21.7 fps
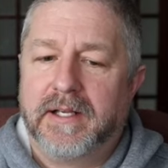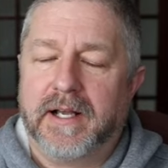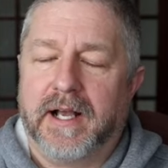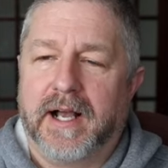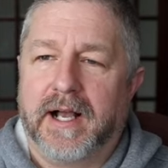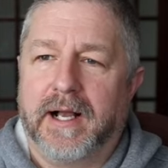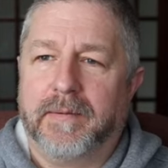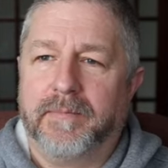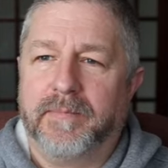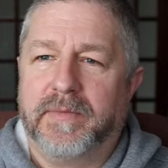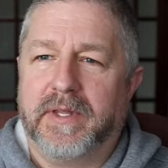
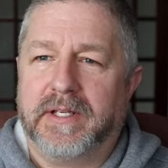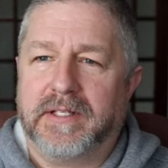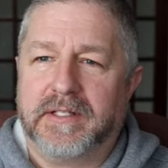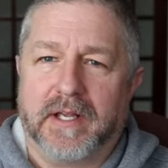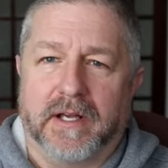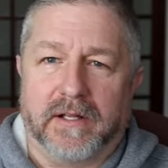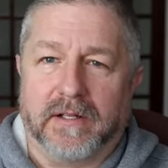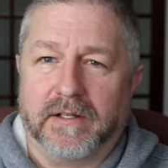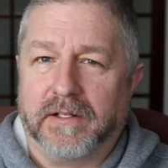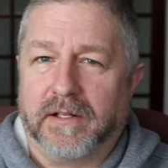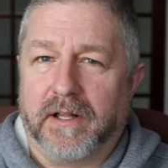Um, they
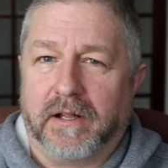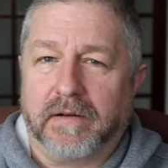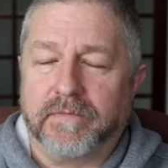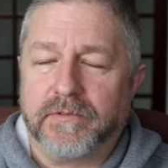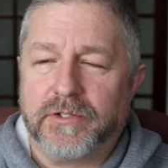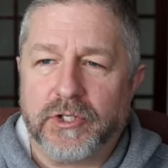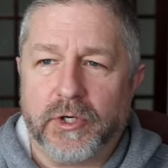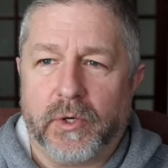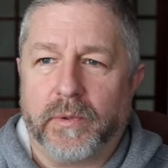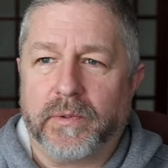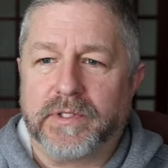tell a lot of
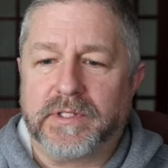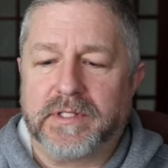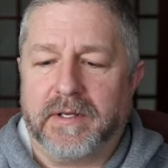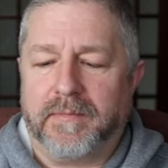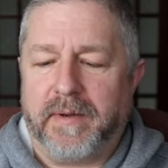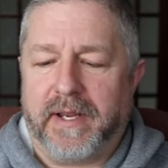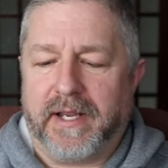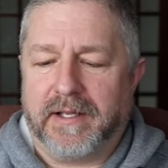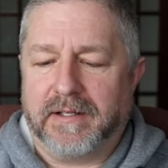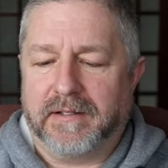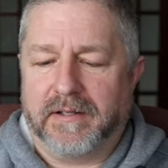jokes
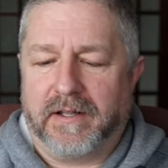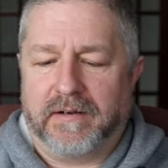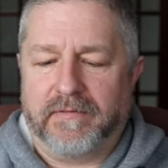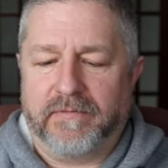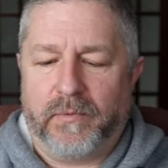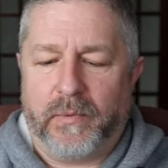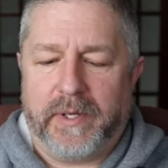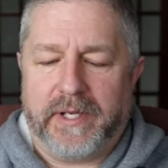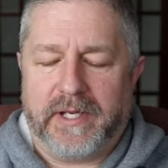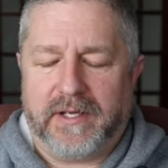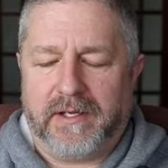and make a lot
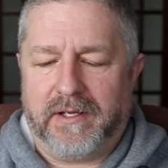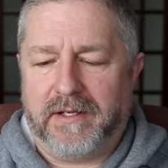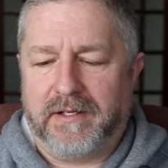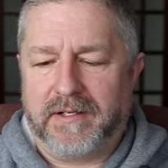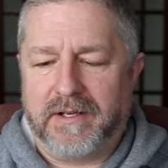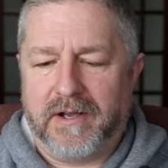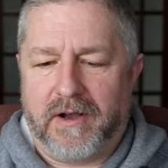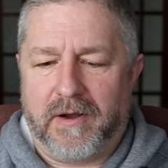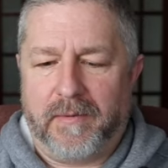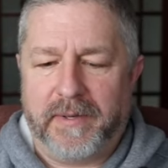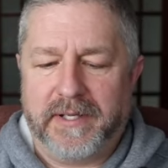of witty
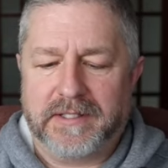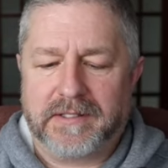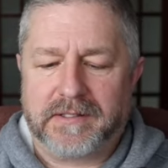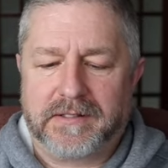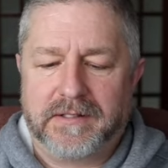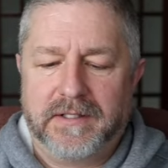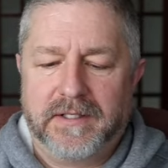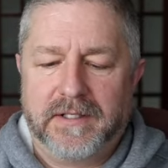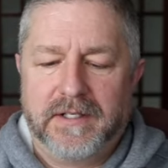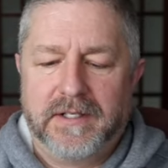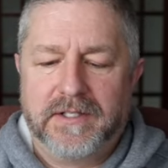comments.
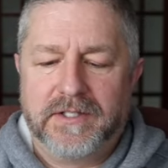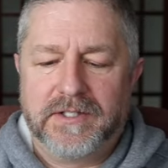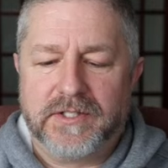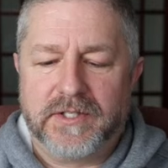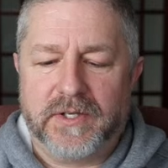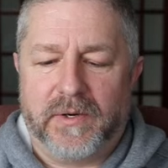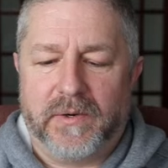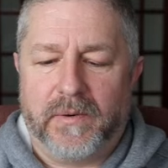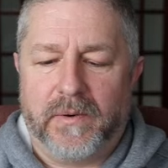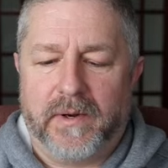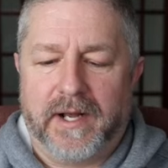
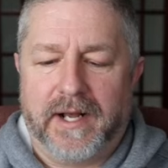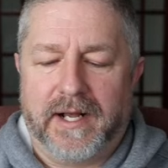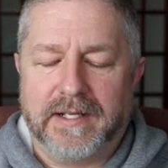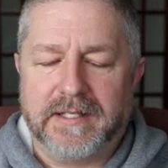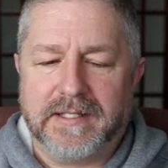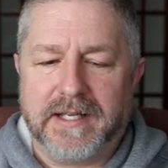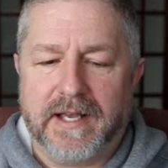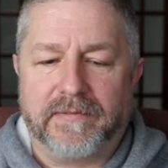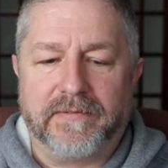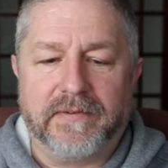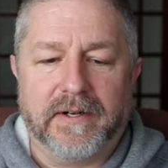So uh,
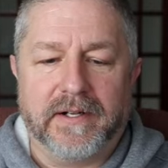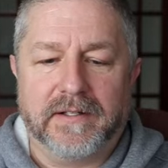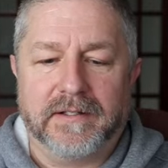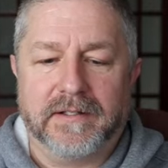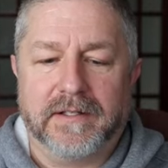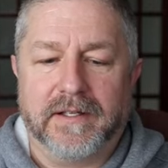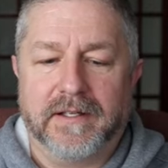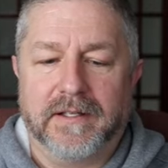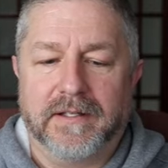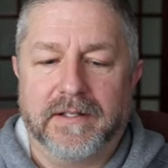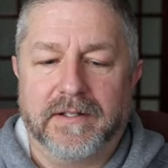
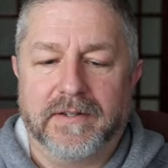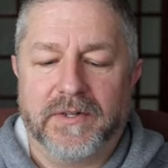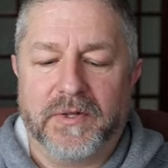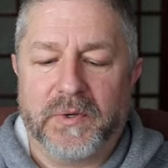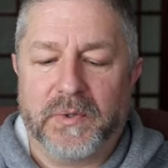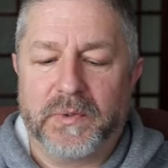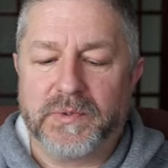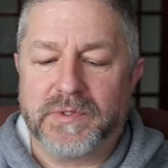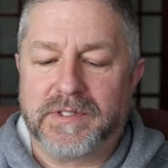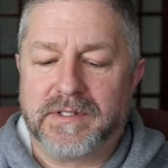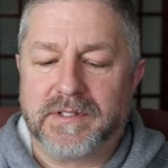definitely
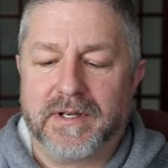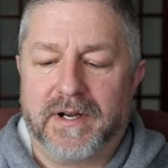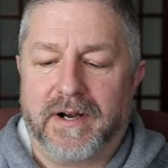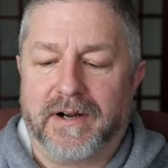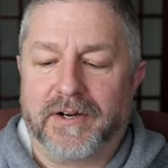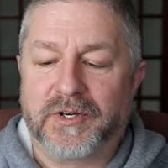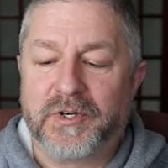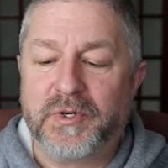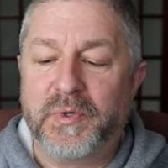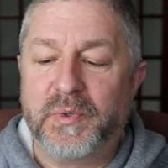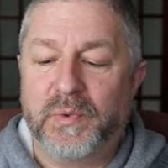those
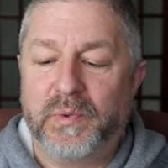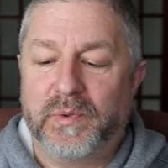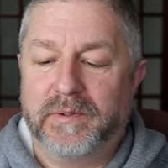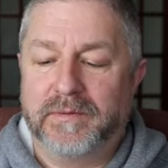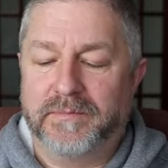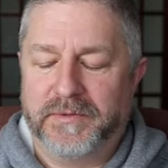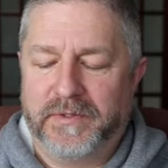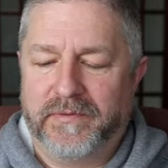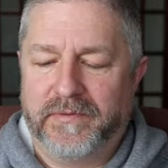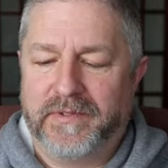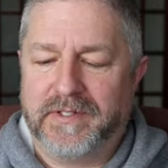are
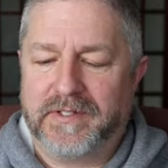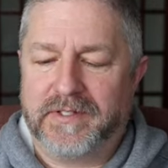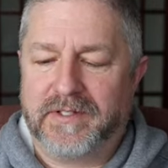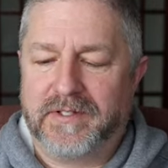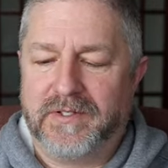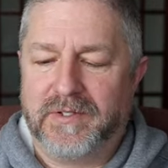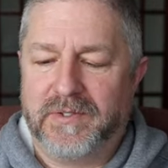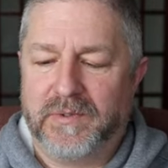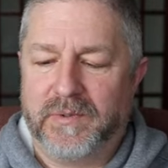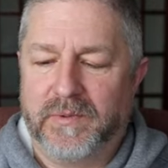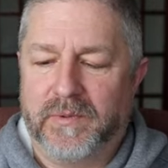cool movies
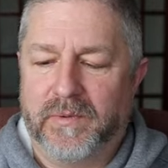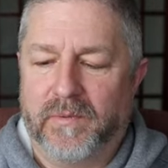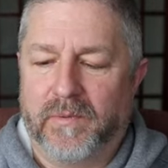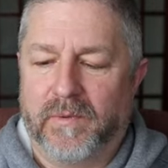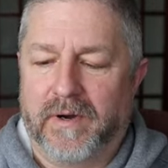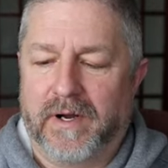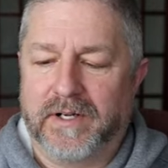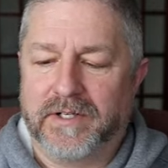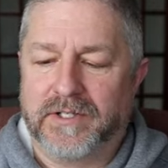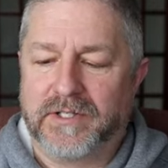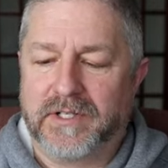to
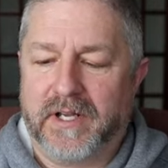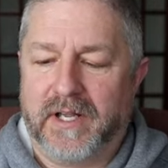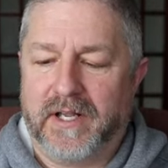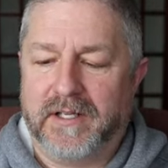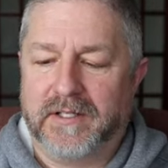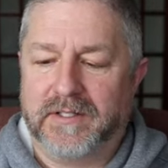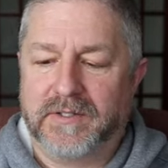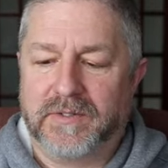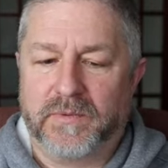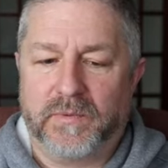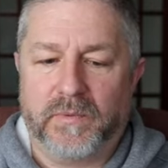watch
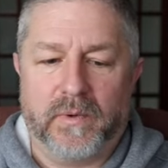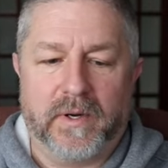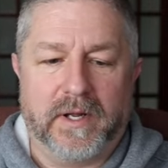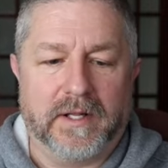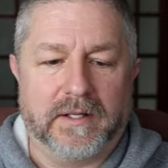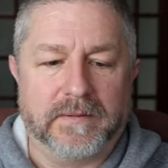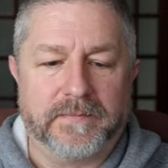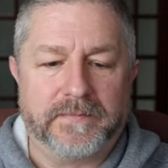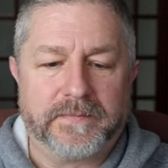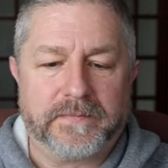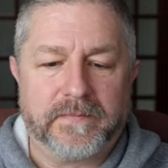as
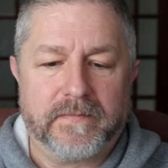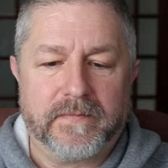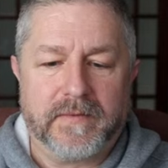well.